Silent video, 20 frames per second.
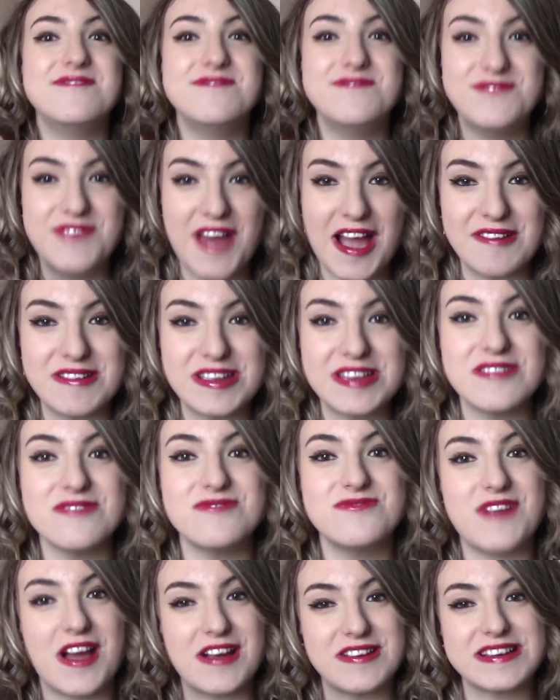
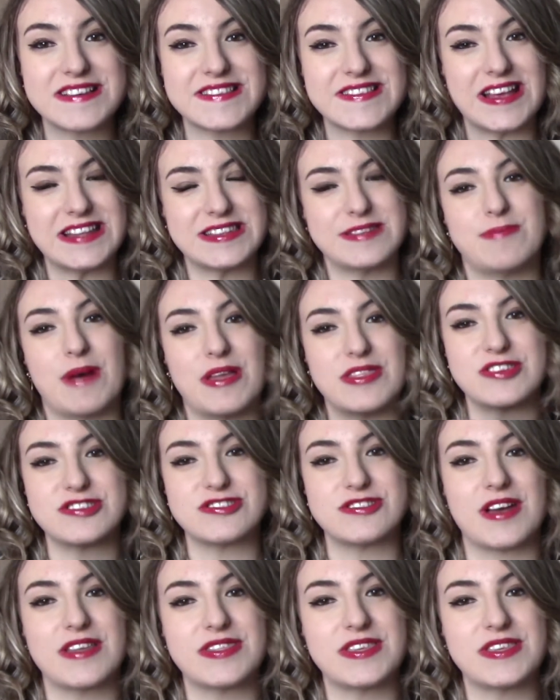very excited about this year.